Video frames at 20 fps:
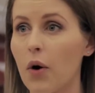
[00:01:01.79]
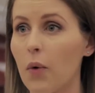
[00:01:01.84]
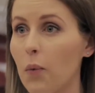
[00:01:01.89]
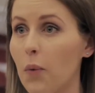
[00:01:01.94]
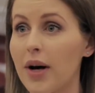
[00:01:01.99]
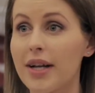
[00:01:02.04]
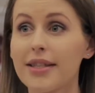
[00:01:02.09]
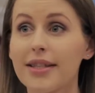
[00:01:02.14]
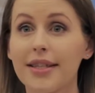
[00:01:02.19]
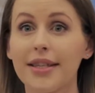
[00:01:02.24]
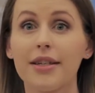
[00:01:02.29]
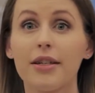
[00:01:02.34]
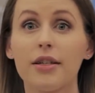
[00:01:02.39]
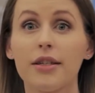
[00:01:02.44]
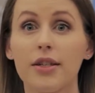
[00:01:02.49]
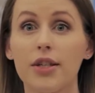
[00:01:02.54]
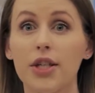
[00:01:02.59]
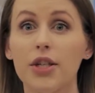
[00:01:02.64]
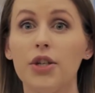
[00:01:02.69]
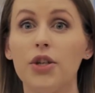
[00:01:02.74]
what
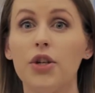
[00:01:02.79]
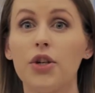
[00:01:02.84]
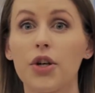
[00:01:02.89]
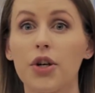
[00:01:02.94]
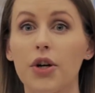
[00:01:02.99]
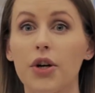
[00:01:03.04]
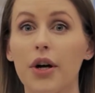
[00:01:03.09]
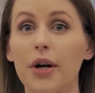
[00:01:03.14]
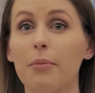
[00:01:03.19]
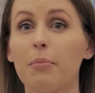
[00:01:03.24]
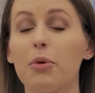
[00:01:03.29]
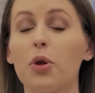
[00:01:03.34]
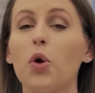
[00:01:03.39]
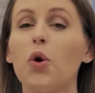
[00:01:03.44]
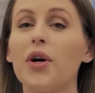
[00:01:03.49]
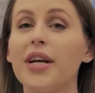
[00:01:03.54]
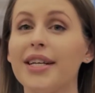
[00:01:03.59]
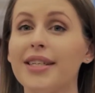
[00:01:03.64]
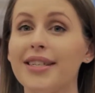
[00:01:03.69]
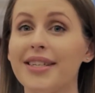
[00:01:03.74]
skills do your
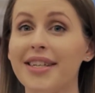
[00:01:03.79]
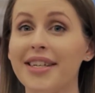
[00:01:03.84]
employees